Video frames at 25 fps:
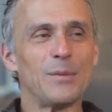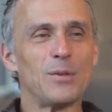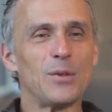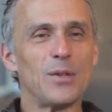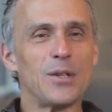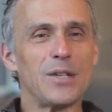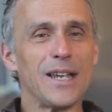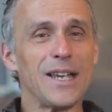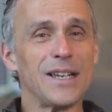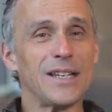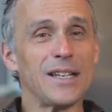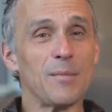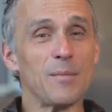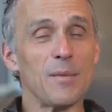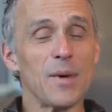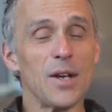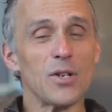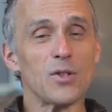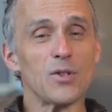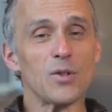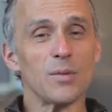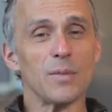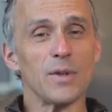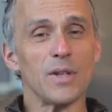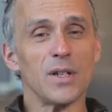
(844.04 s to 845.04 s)
taking
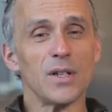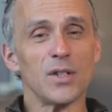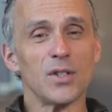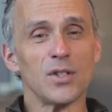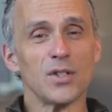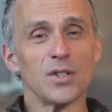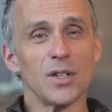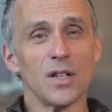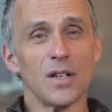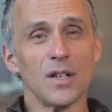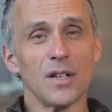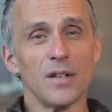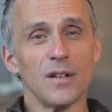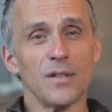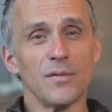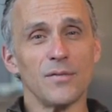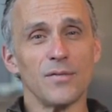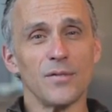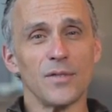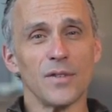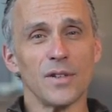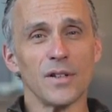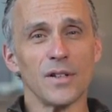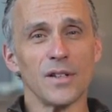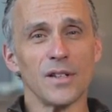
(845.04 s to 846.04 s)
measurements
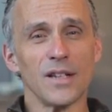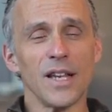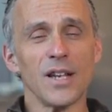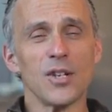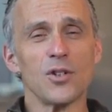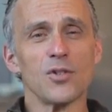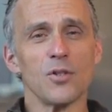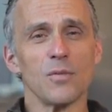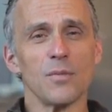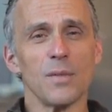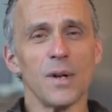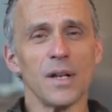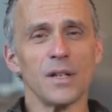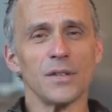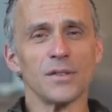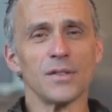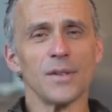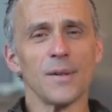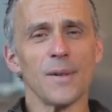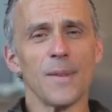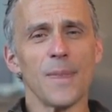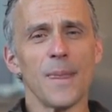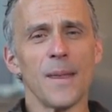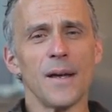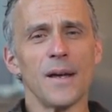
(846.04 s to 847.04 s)
of glacier melt
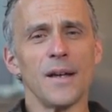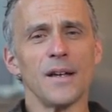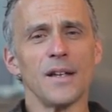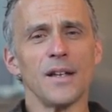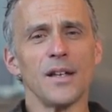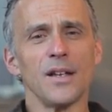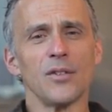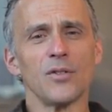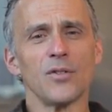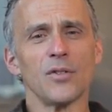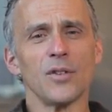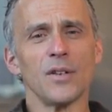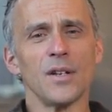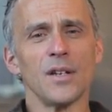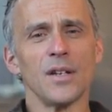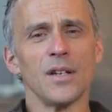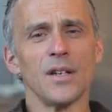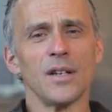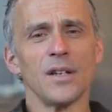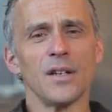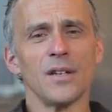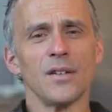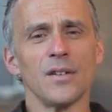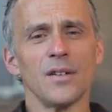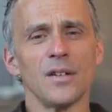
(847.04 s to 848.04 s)

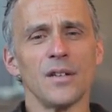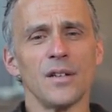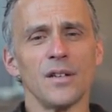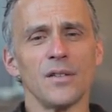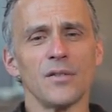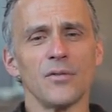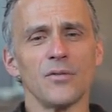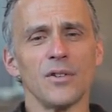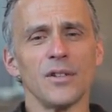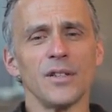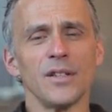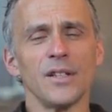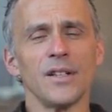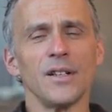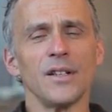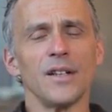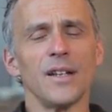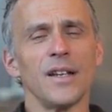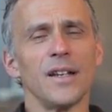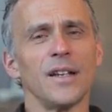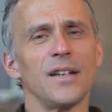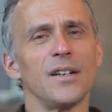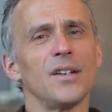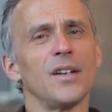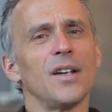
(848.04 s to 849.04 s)
in Greenland,
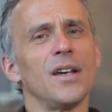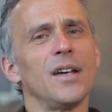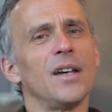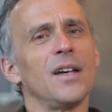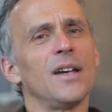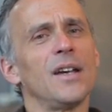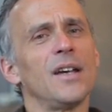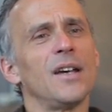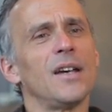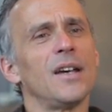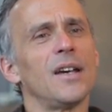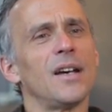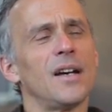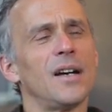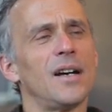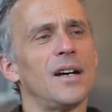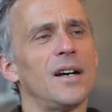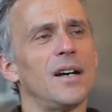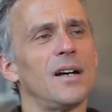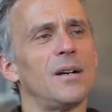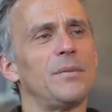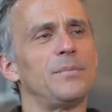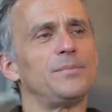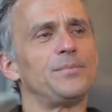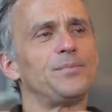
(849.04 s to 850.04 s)
and
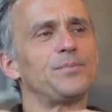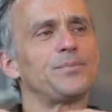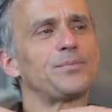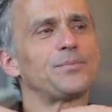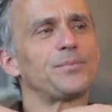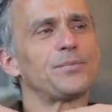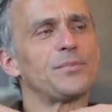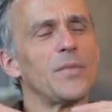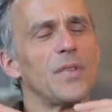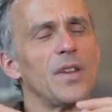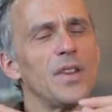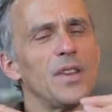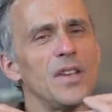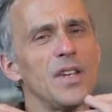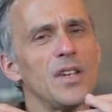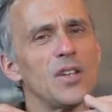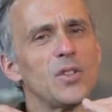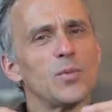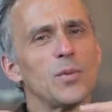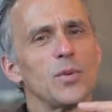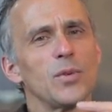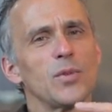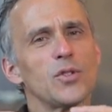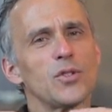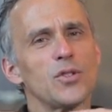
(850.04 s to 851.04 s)

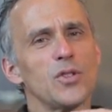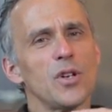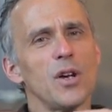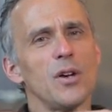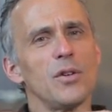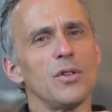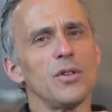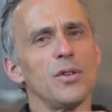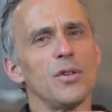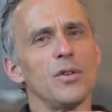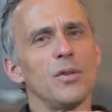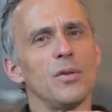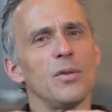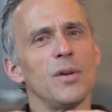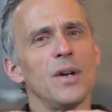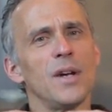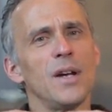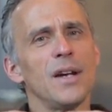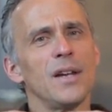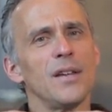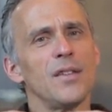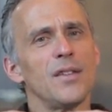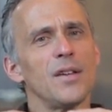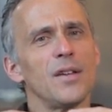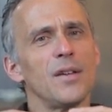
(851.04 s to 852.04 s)
this will show you
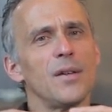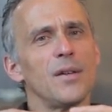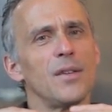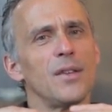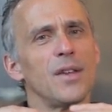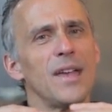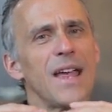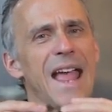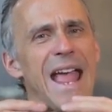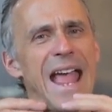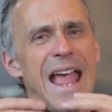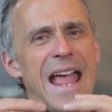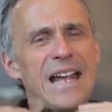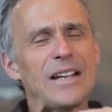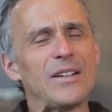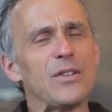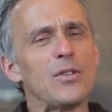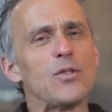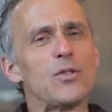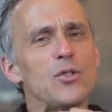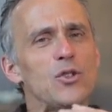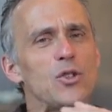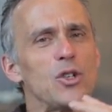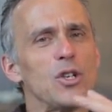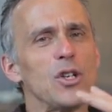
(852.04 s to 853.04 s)
the
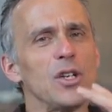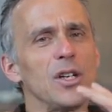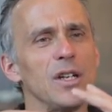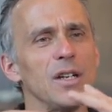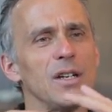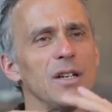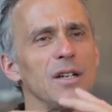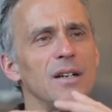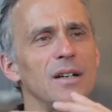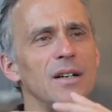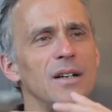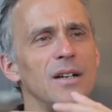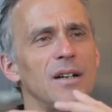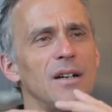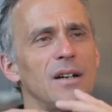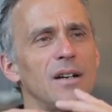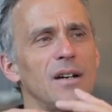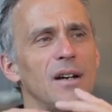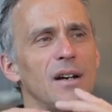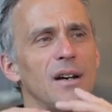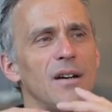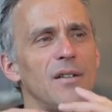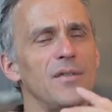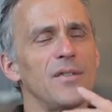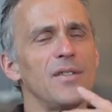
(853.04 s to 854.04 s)
energy
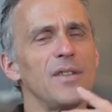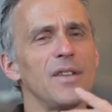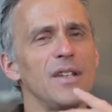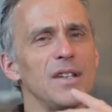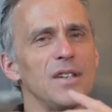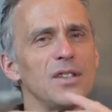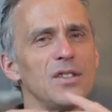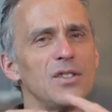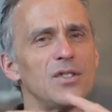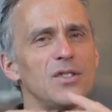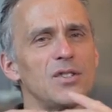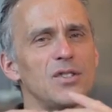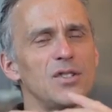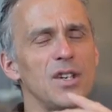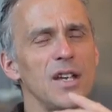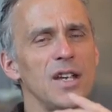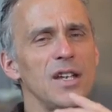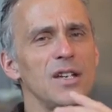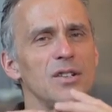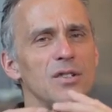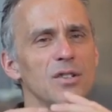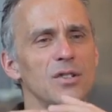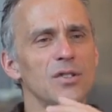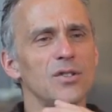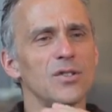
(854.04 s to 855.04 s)
of these
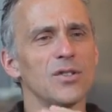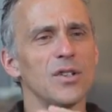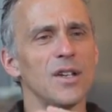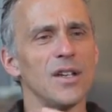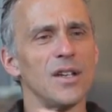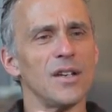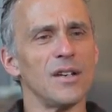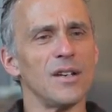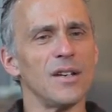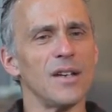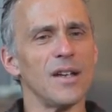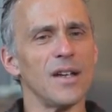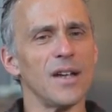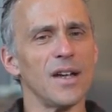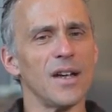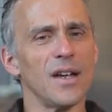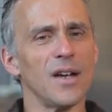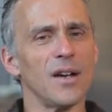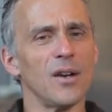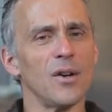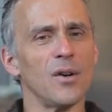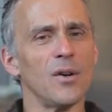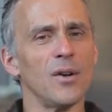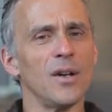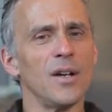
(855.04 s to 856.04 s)
changes and
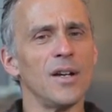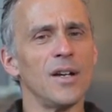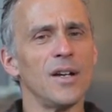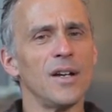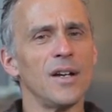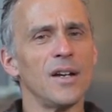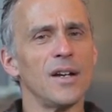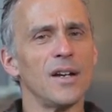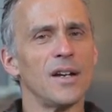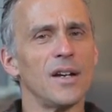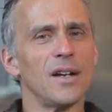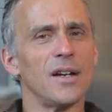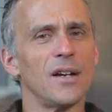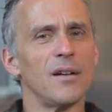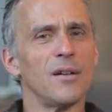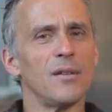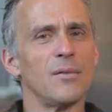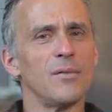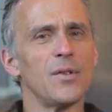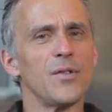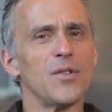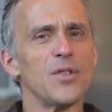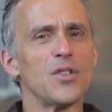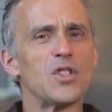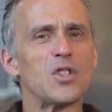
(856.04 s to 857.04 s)
how,
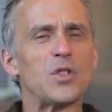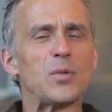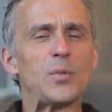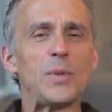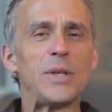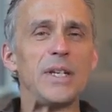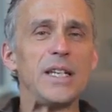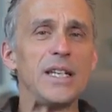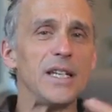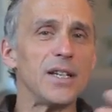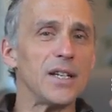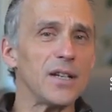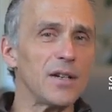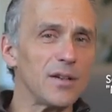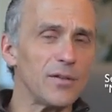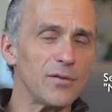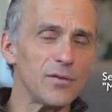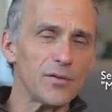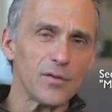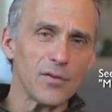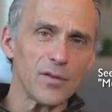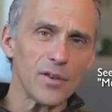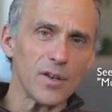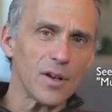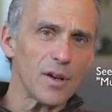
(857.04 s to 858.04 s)
with the speed
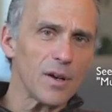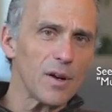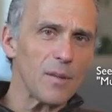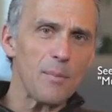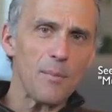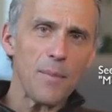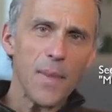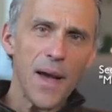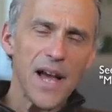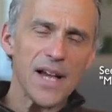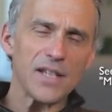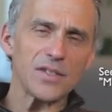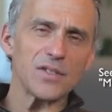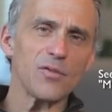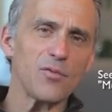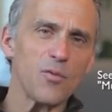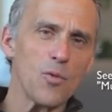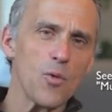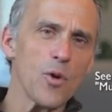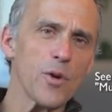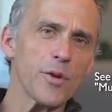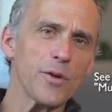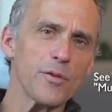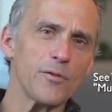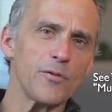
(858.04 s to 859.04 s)
of a massive
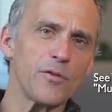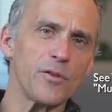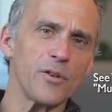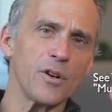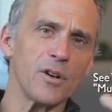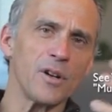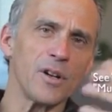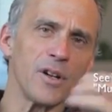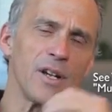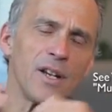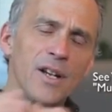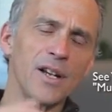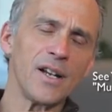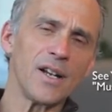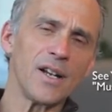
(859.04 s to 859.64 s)
waterfall.